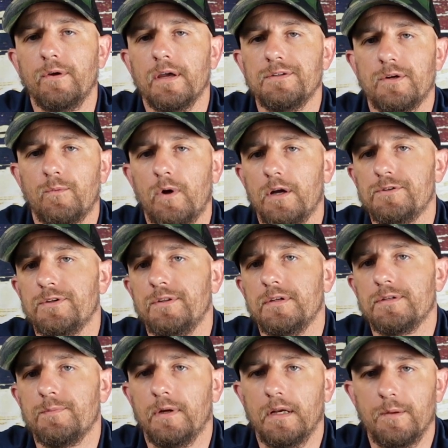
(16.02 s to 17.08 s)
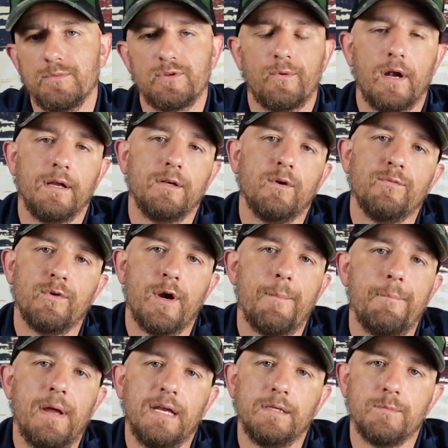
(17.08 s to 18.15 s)
guys are watching this. My name is Ryan over at
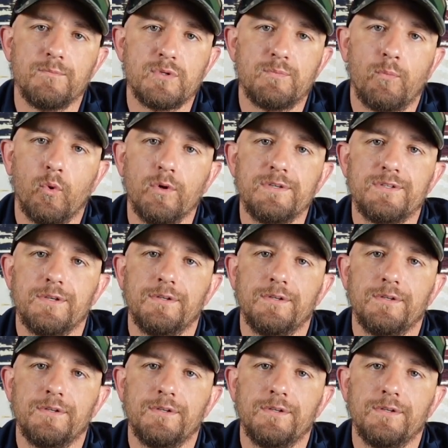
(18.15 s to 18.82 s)
Magnum Sports,